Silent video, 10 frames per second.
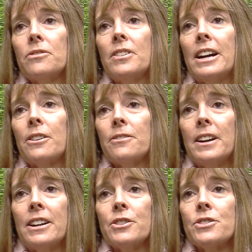
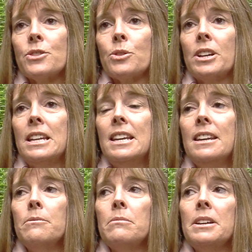firefighters or
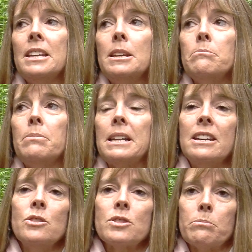anybody who's a